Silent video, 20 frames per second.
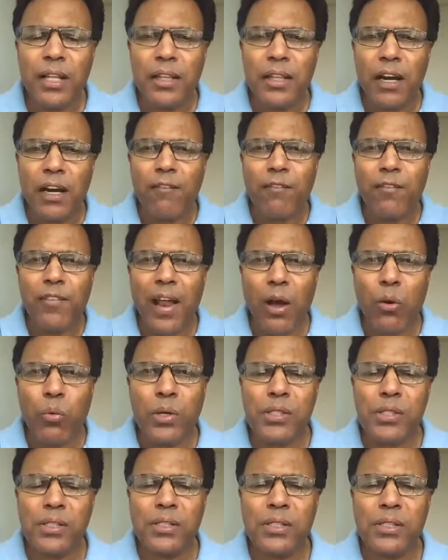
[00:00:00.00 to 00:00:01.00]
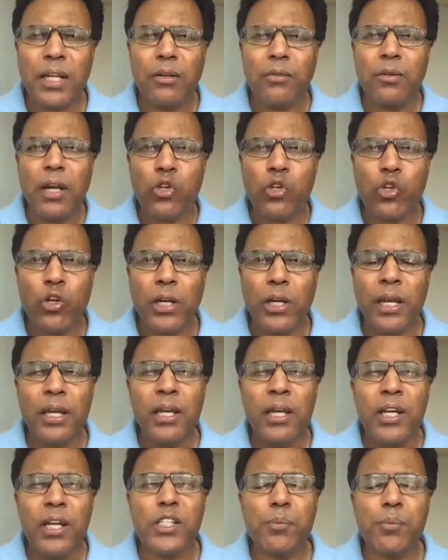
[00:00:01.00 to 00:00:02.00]
There are flowers that
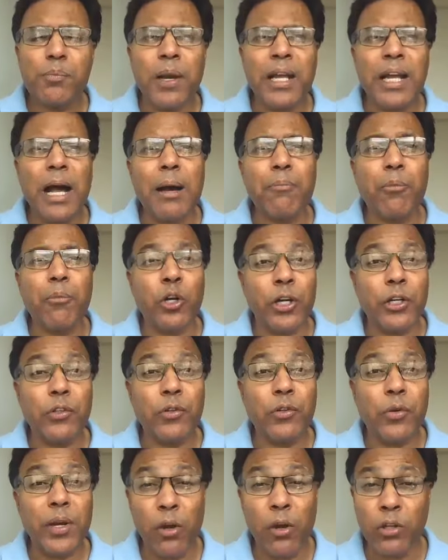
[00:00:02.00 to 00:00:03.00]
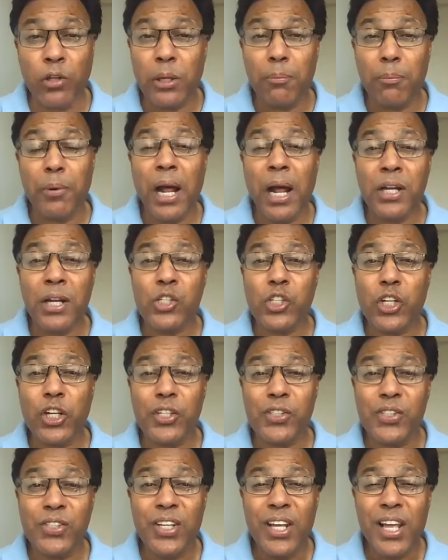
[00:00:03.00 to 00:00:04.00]
actually spring up on a tree on the
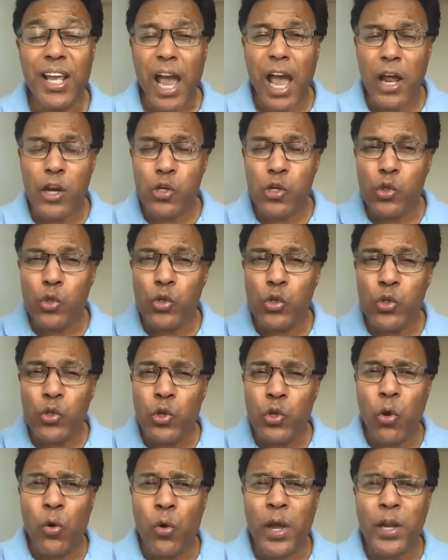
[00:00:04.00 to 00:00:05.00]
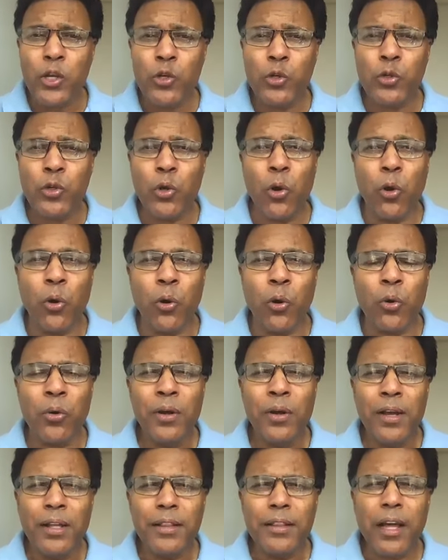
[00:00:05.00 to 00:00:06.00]
branches, and you know and you know
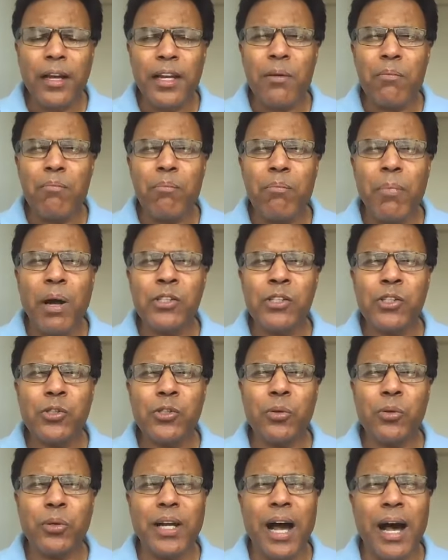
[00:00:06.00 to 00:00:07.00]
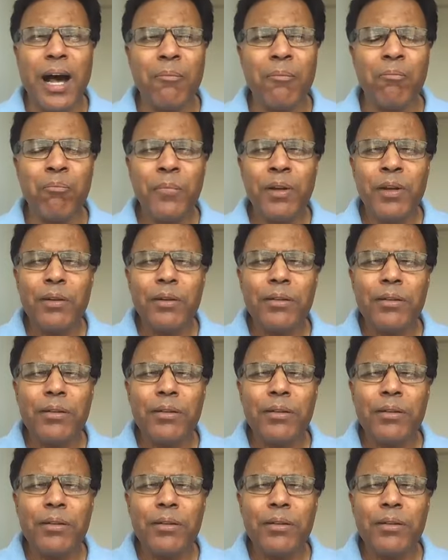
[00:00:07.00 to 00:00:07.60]
that in months to come,